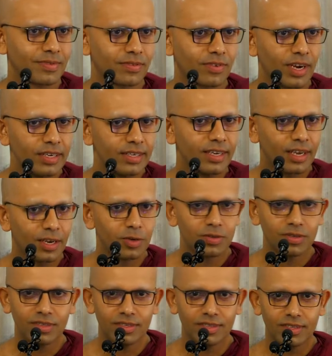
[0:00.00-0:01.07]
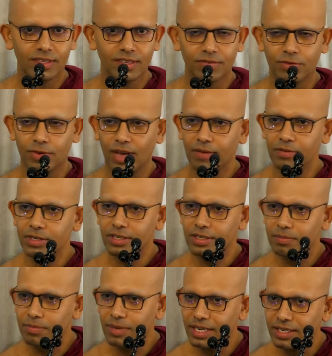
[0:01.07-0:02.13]
Right now, if you haven't
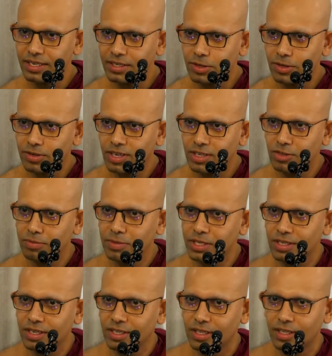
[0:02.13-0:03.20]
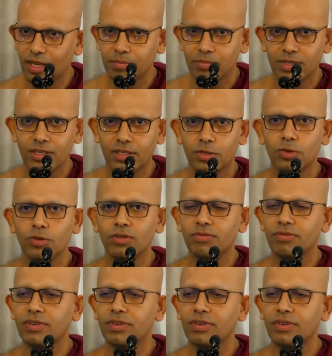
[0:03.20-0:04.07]
completed your transformation in the Dhamma, you'll